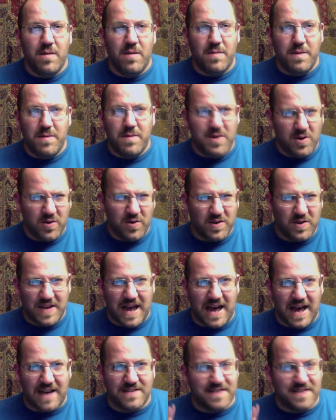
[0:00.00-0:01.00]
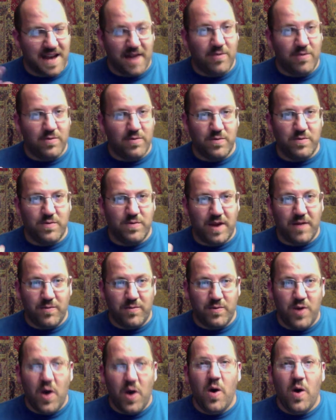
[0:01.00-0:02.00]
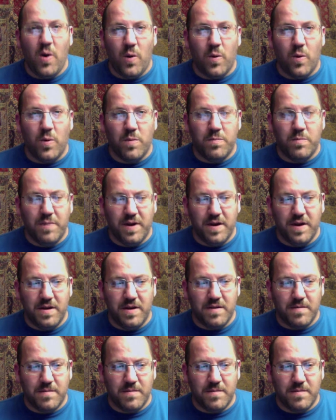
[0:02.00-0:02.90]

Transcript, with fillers: Maybe your task. I don't I don't know, but